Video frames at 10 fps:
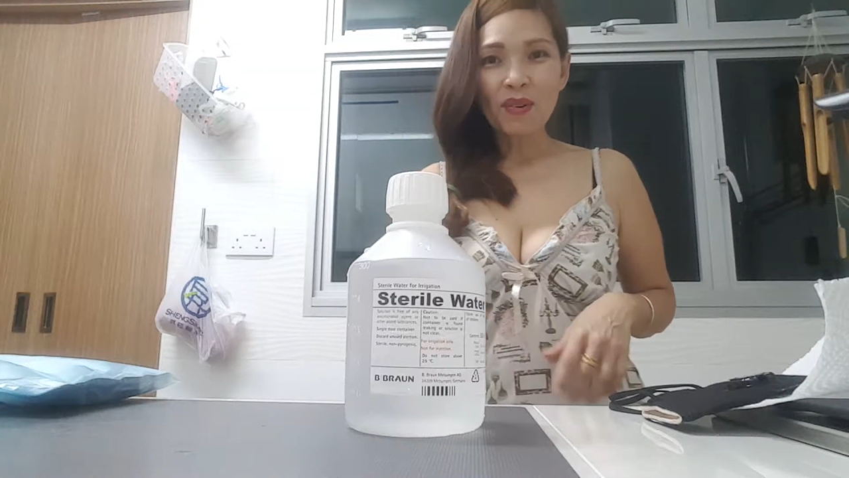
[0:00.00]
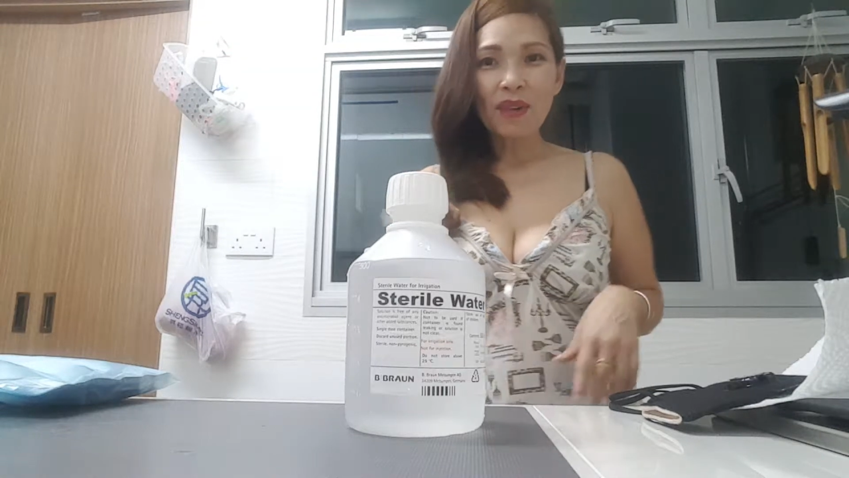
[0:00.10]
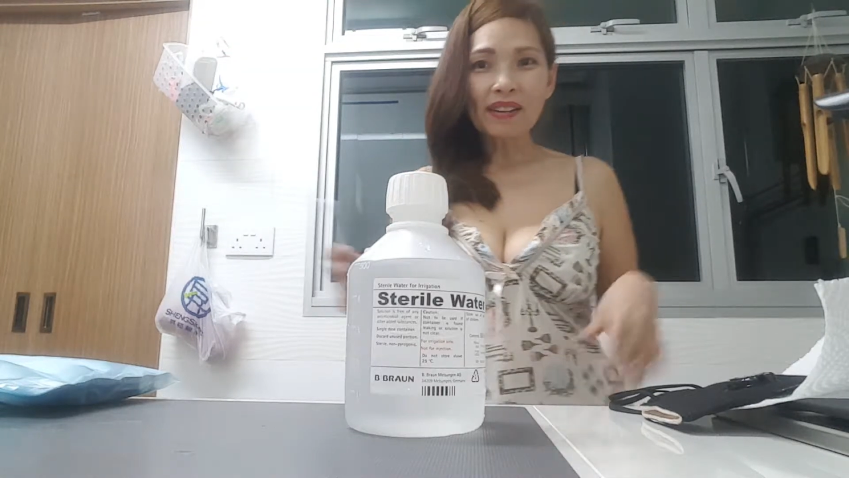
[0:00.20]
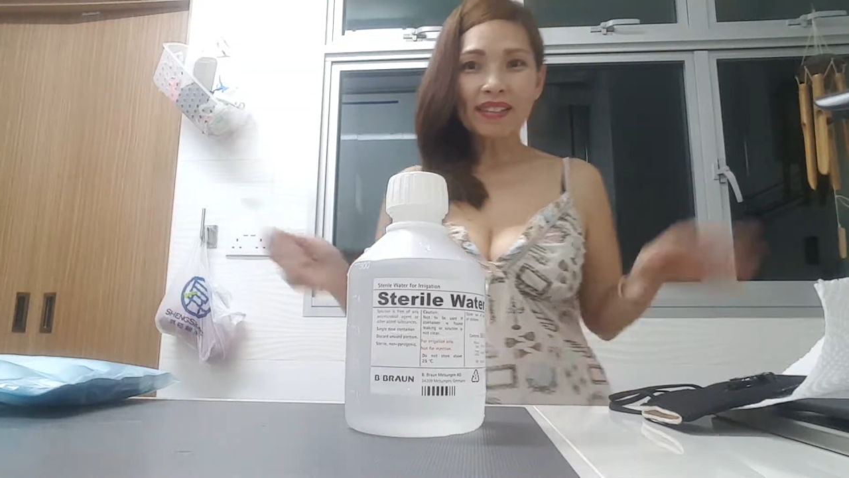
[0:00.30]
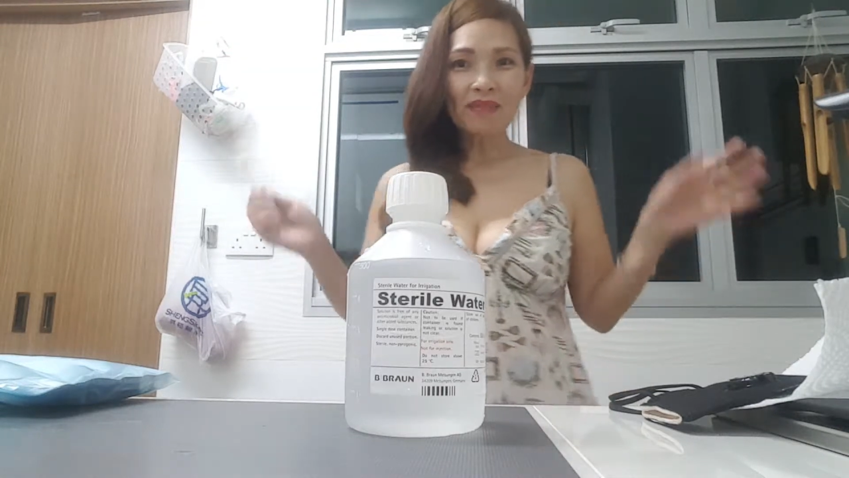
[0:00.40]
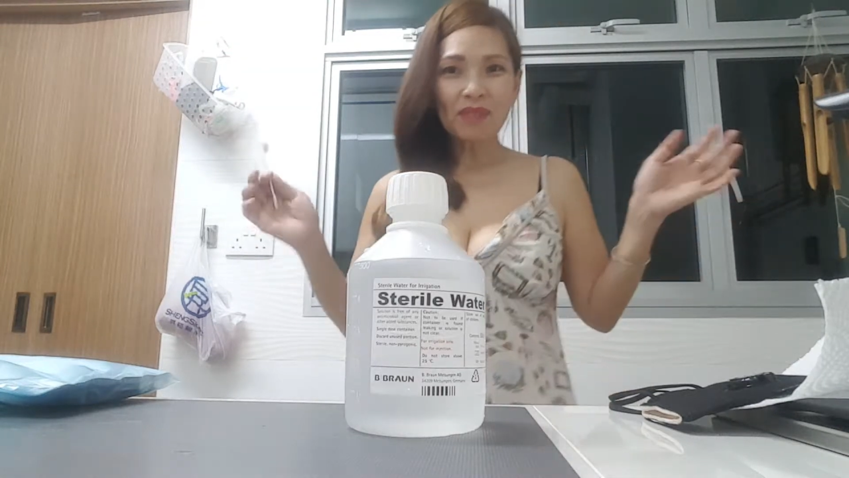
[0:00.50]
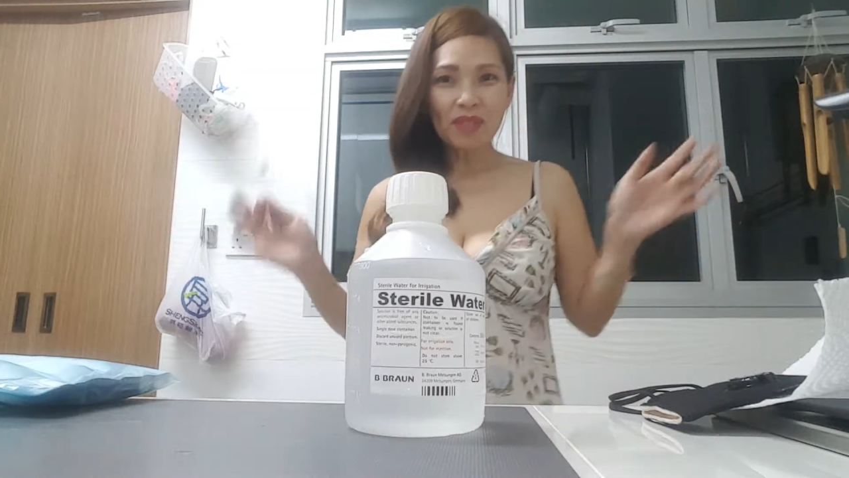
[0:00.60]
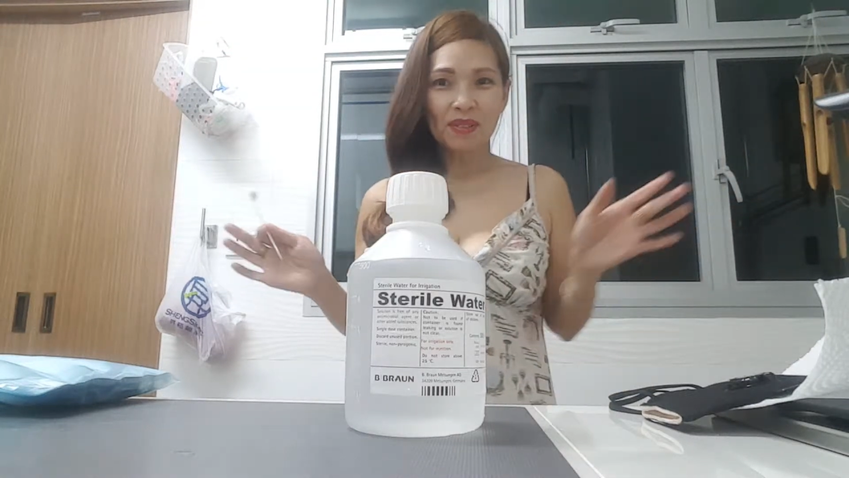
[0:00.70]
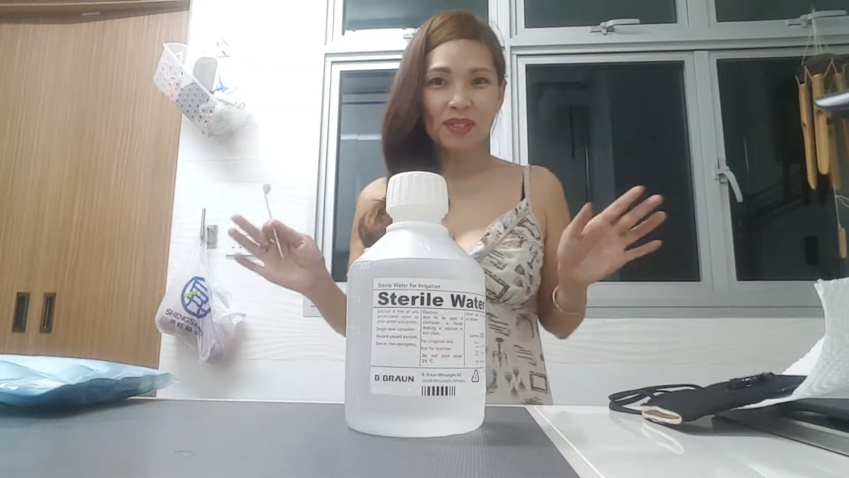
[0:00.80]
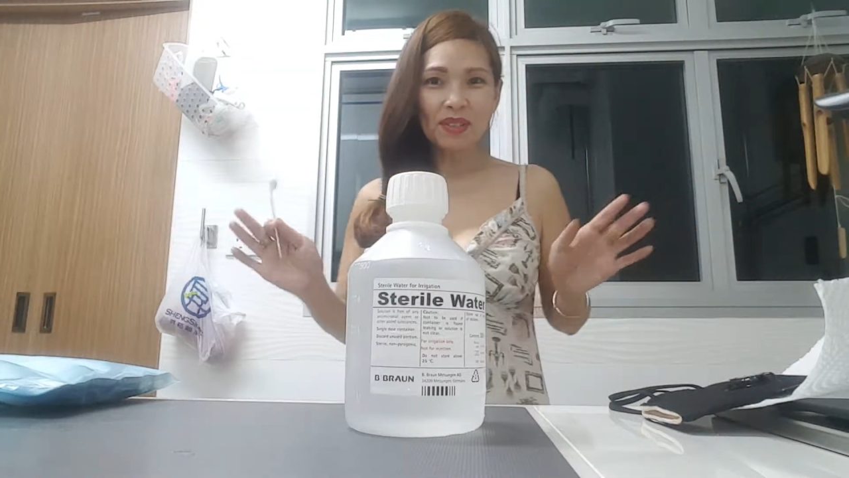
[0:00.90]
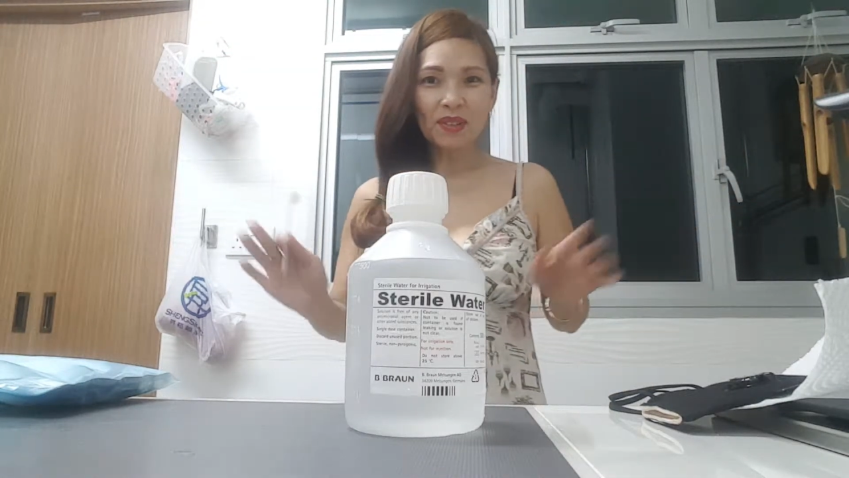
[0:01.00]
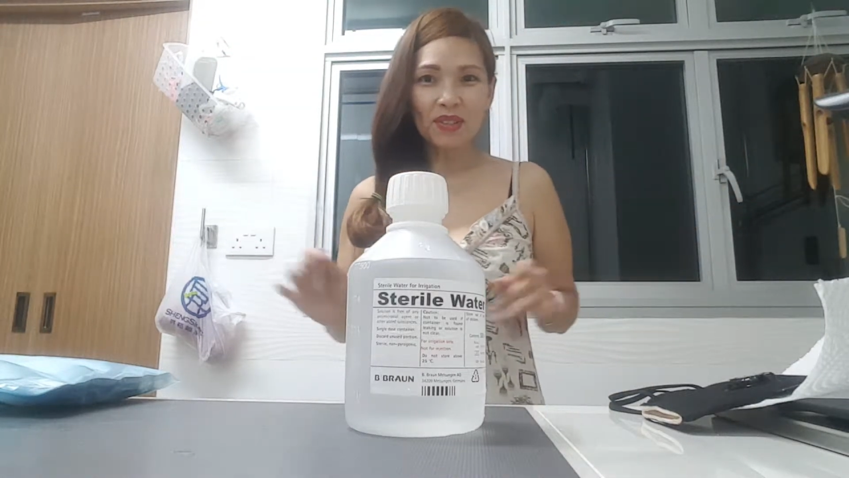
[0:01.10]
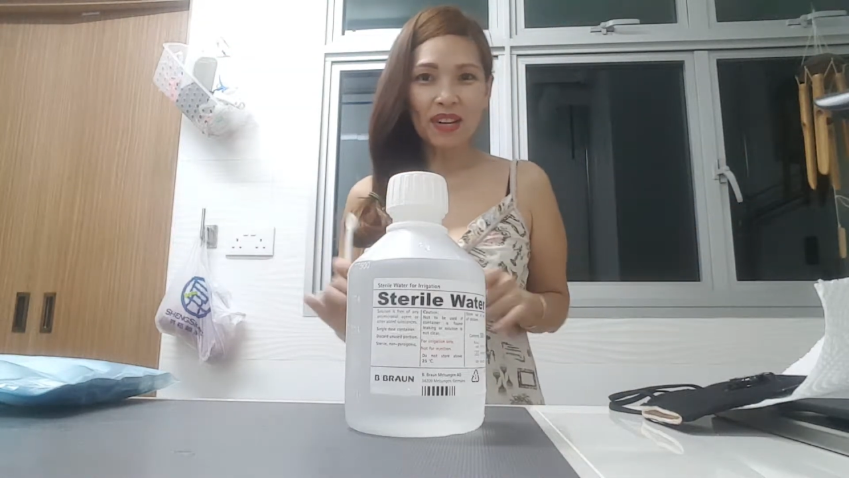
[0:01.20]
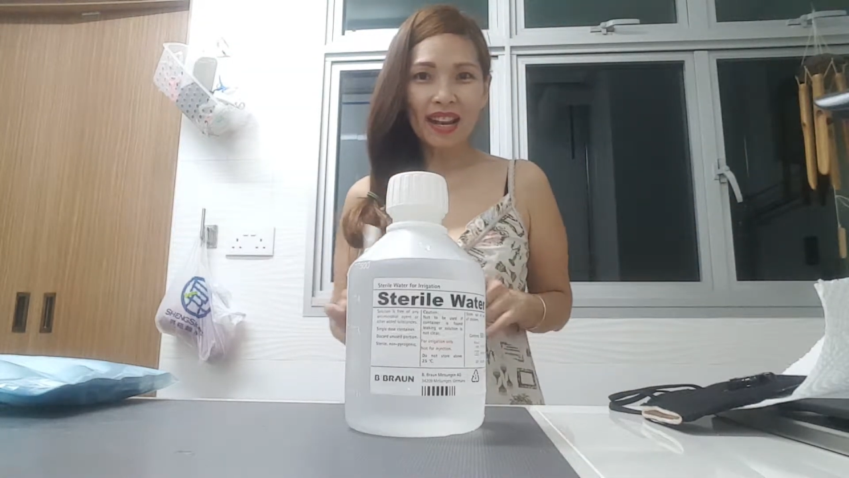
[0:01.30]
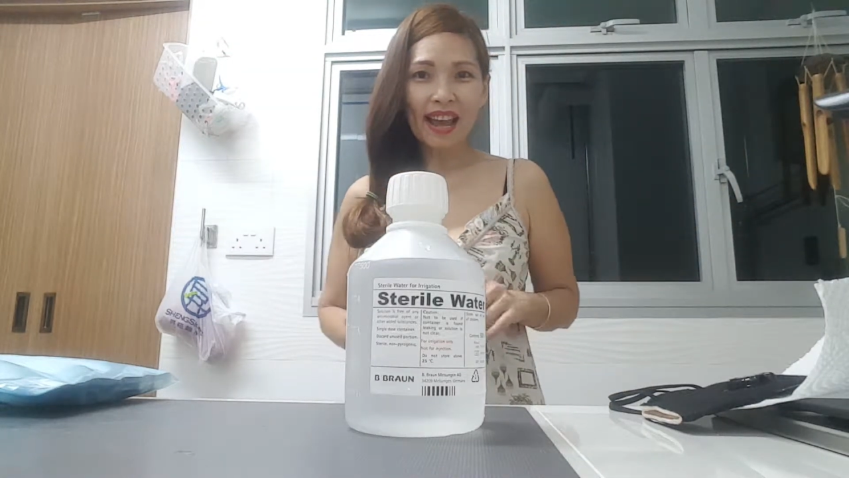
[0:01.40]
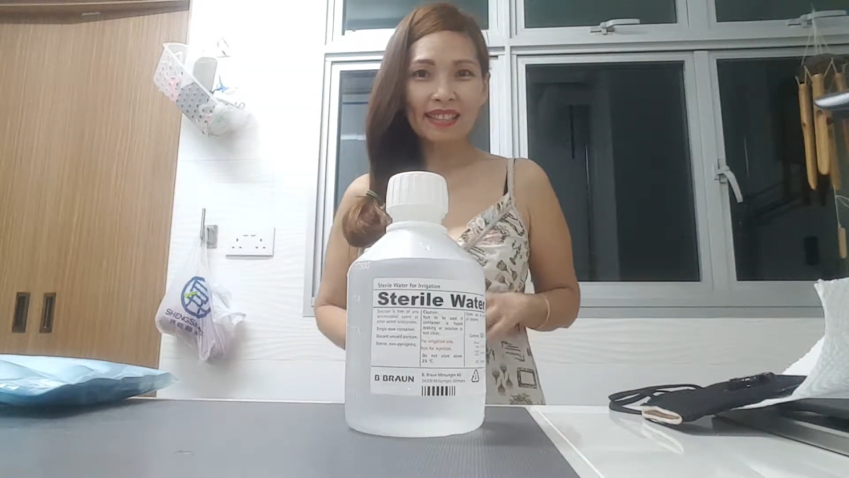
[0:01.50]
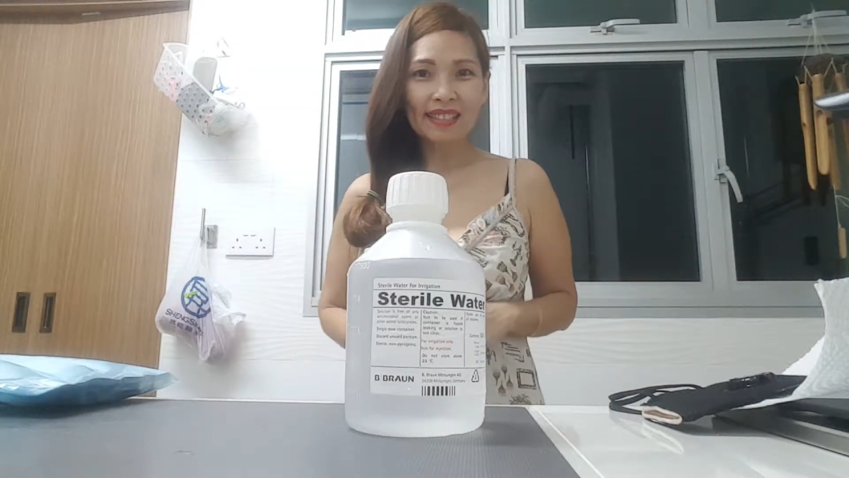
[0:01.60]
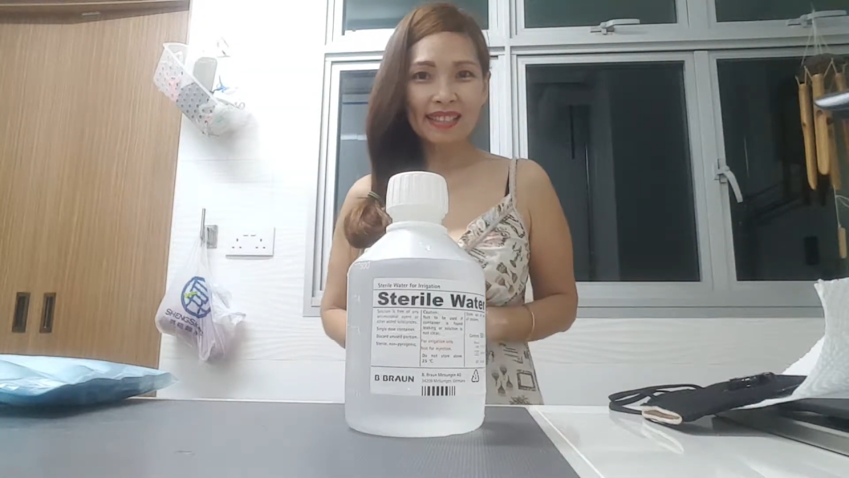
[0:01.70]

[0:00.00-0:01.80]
Welcome to Socialite